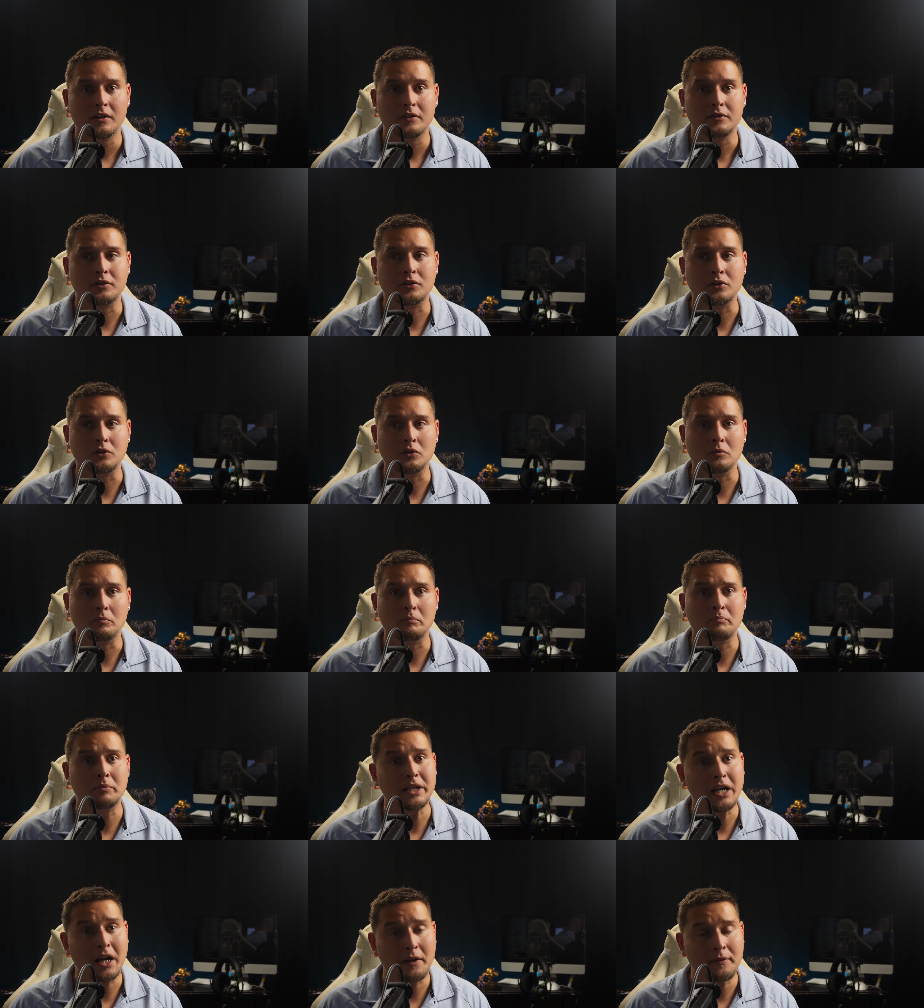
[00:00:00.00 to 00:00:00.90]
to
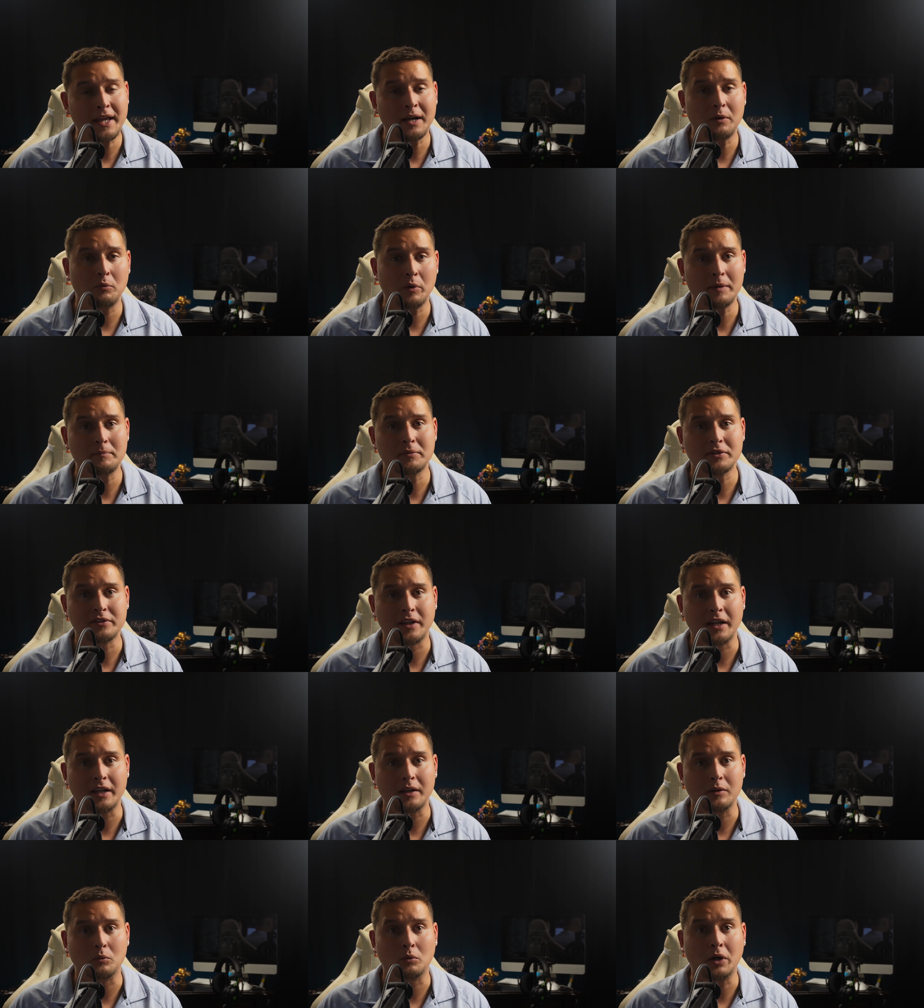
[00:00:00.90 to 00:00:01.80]
be on that
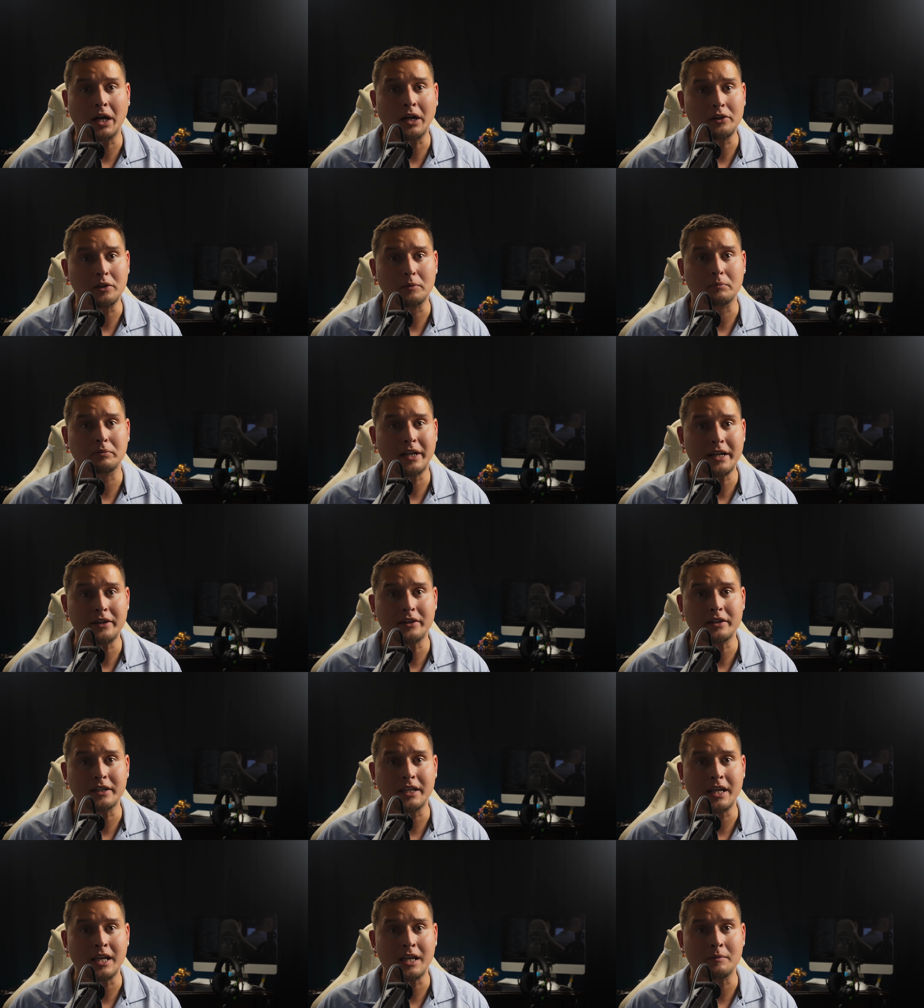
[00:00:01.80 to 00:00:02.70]
website while you're playing the
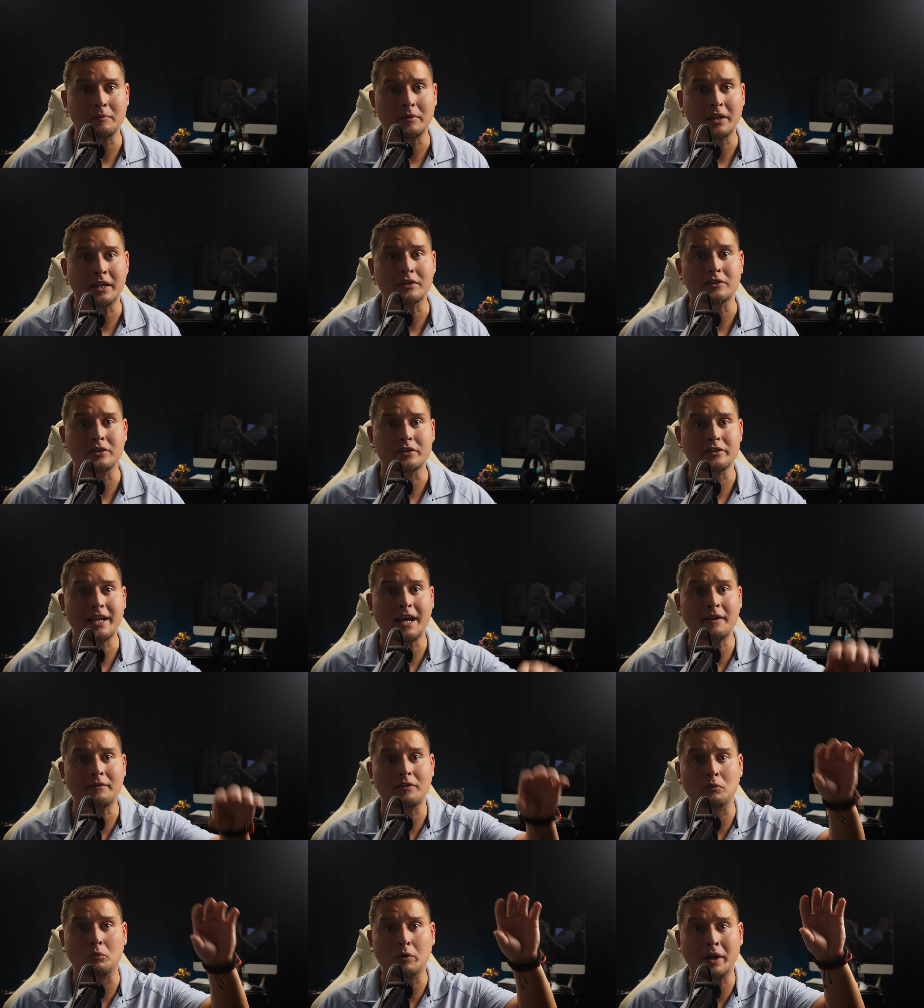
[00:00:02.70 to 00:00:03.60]
game and just
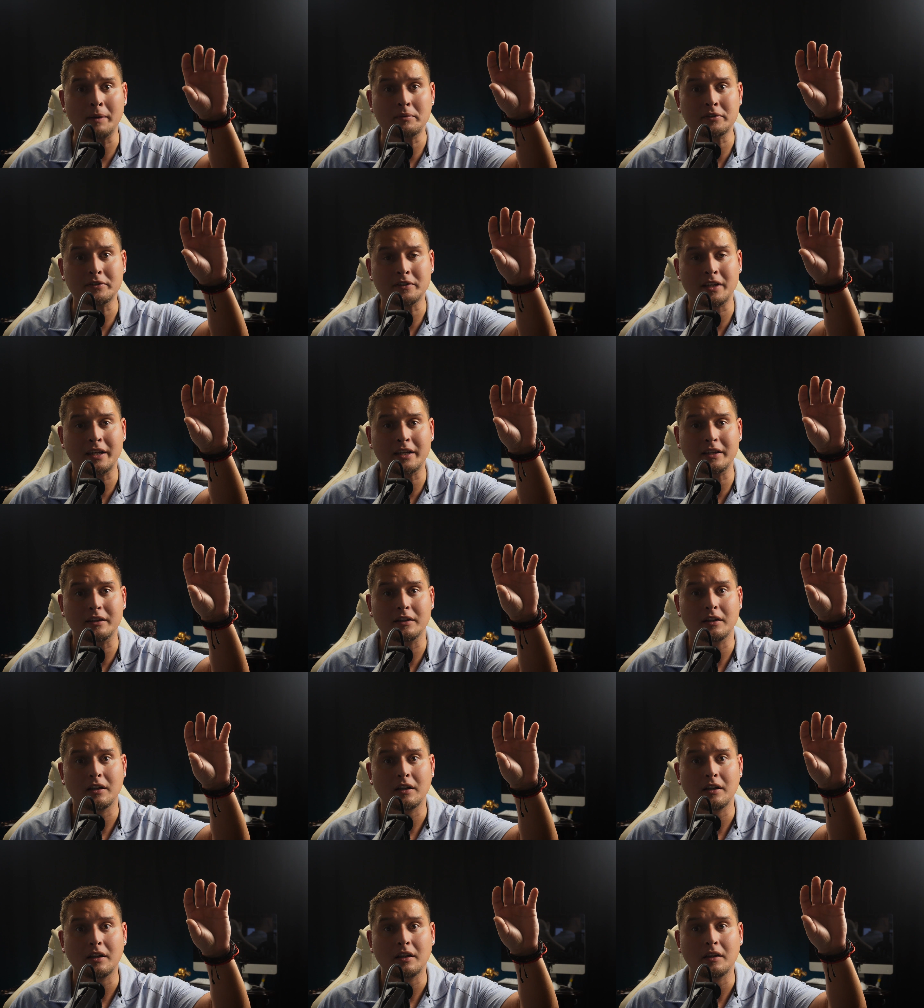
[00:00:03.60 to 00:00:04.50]
have the website
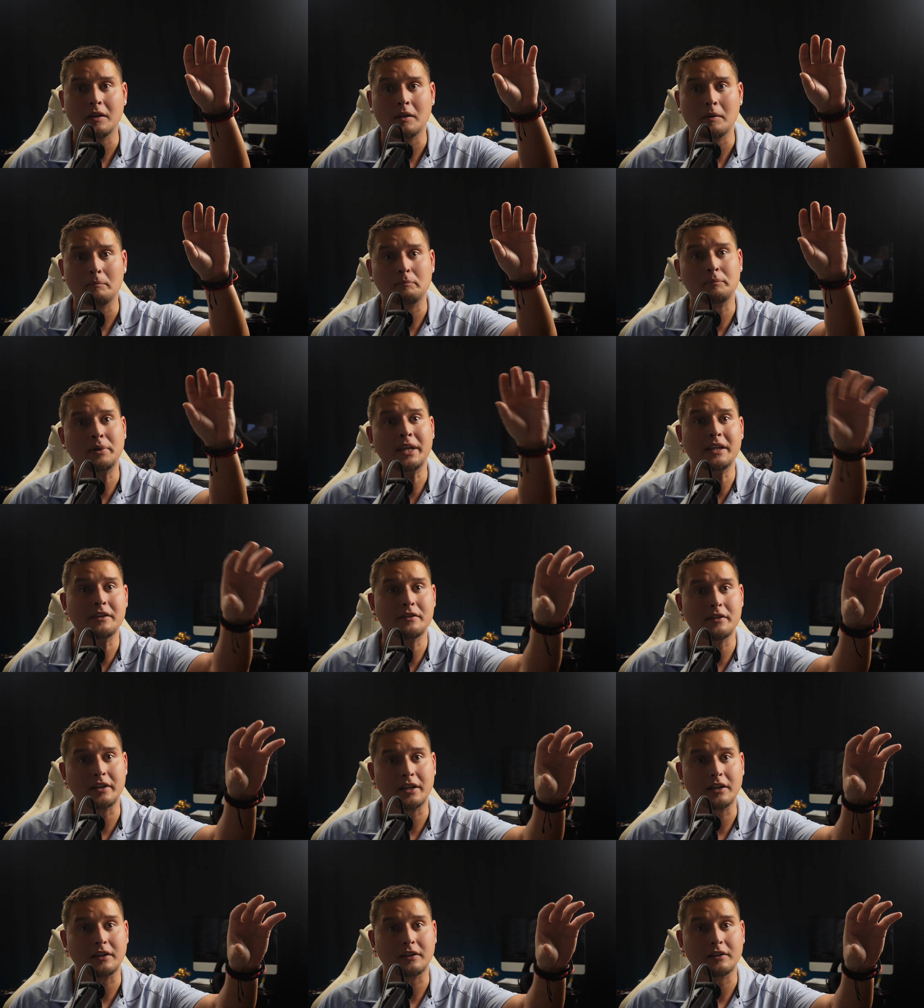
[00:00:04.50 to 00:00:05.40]
pinned
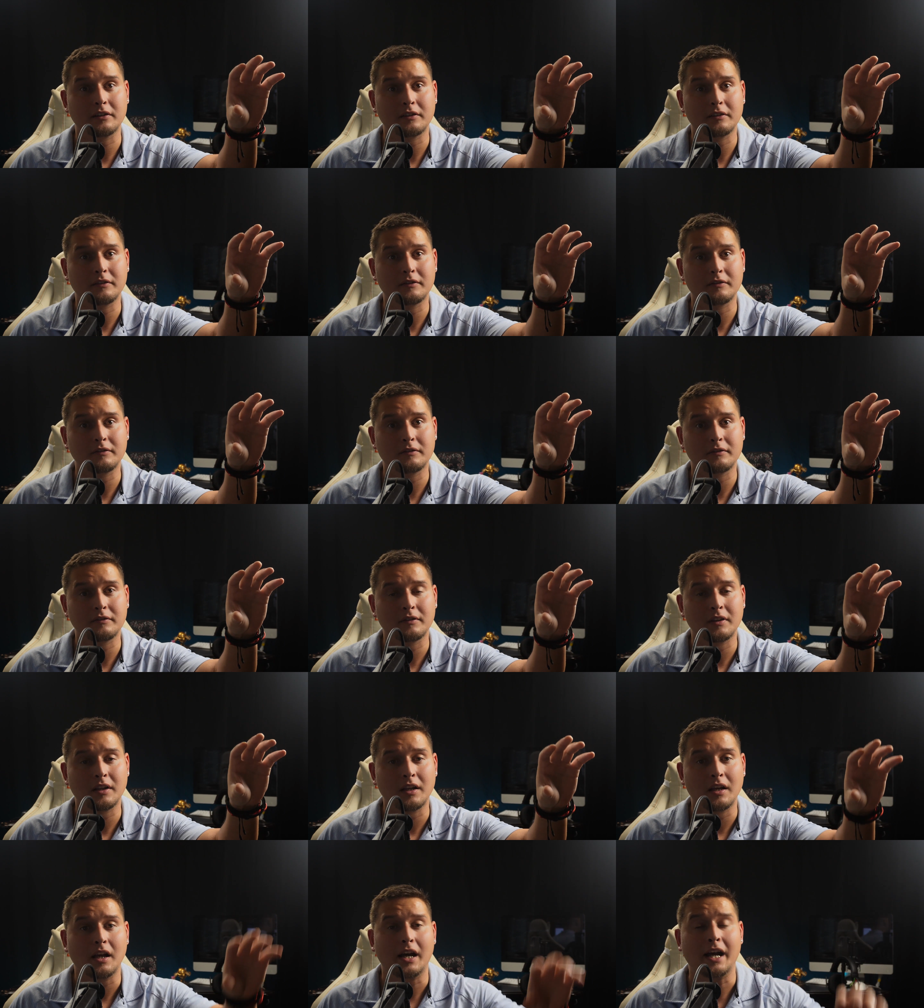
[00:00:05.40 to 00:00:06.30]
there.
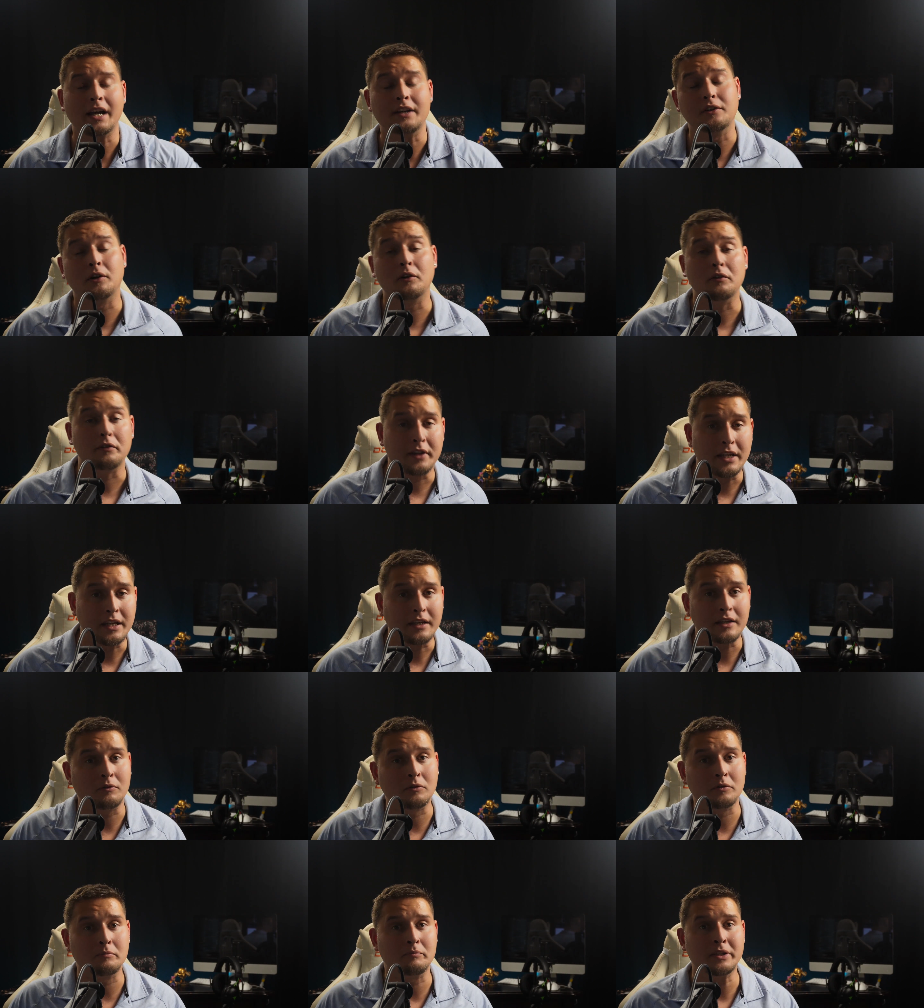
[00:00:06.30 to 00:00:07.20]
I don't think
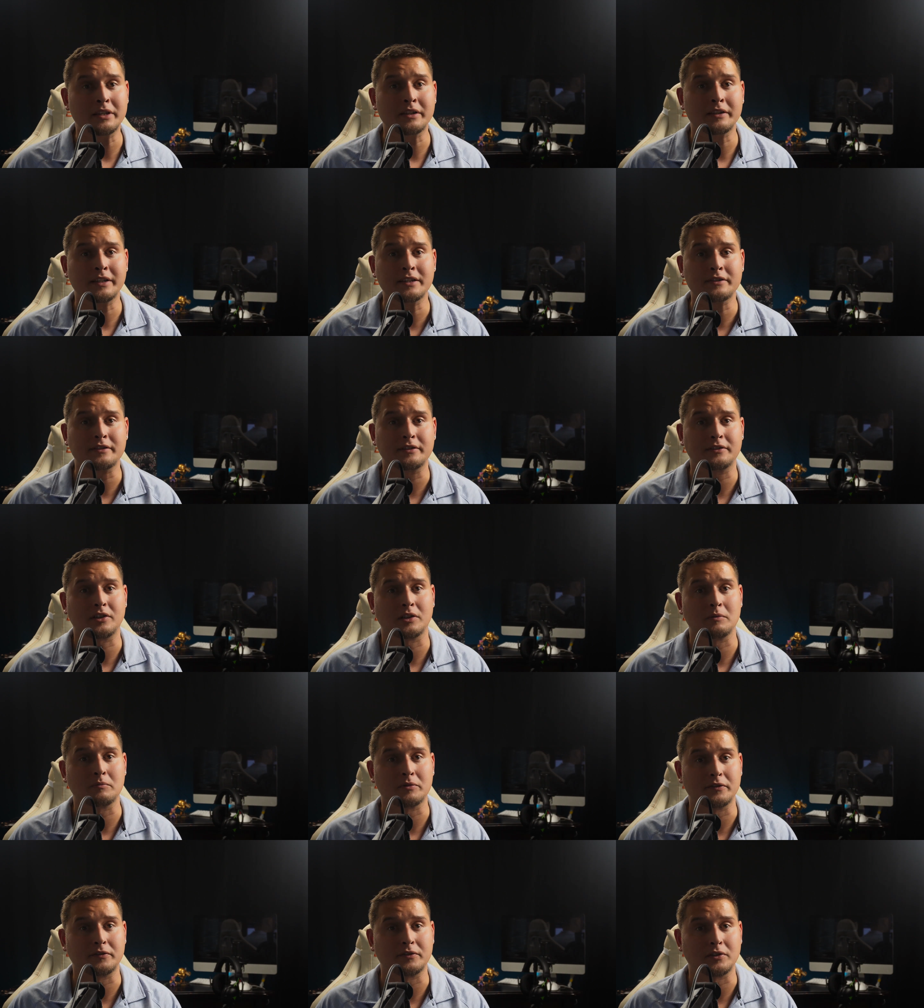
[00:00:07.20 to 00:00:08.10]
it would be against the
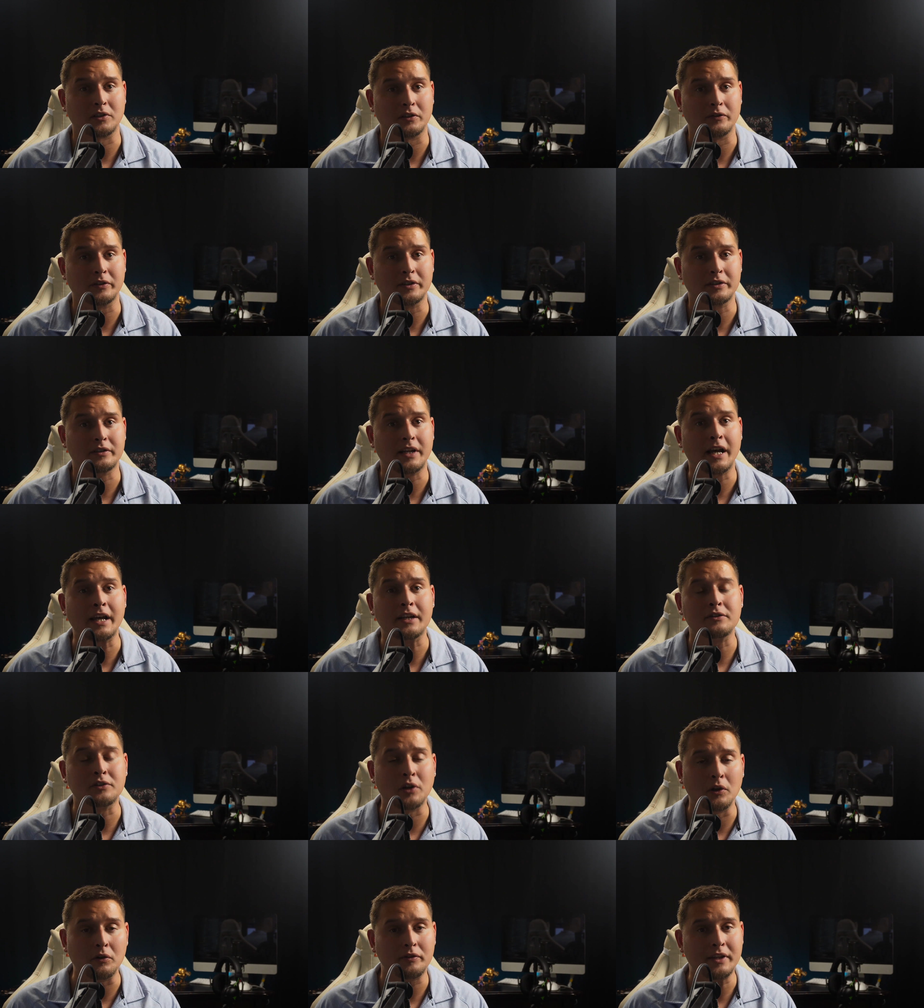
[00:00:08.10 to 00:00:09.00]
terms of service. I
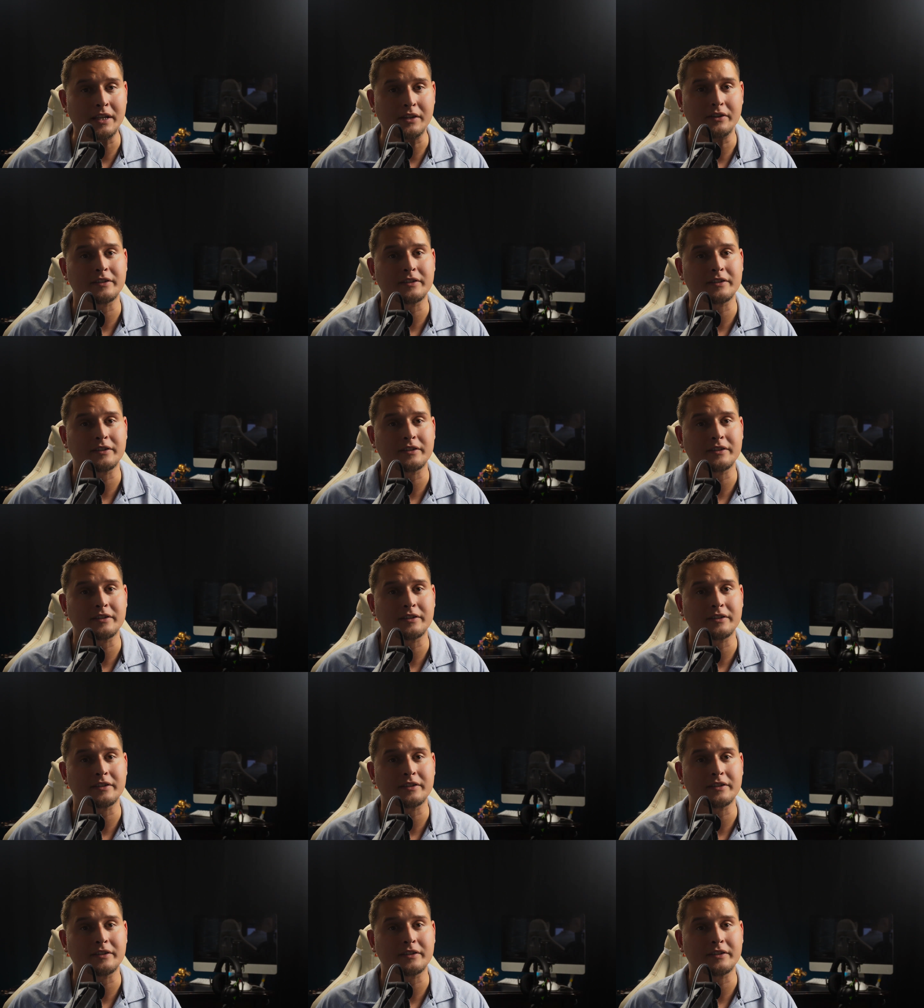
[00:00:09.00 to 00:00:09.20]
don't think